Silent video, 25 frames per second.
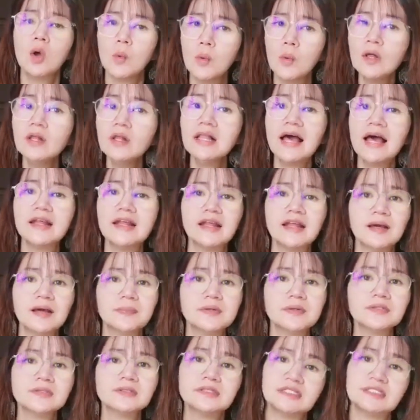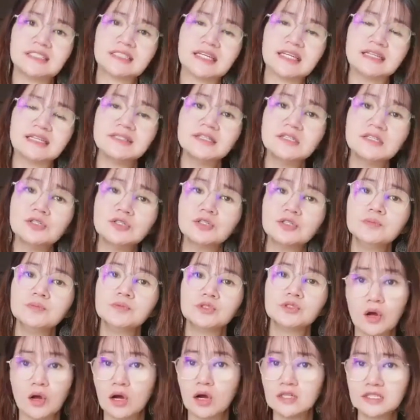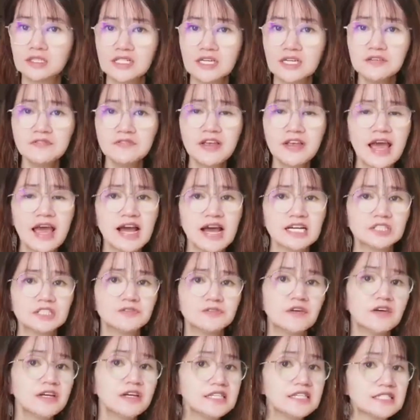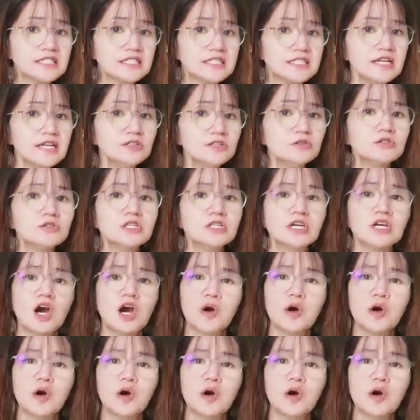will enable the Sunzen Group to conserve cash for its day-to-day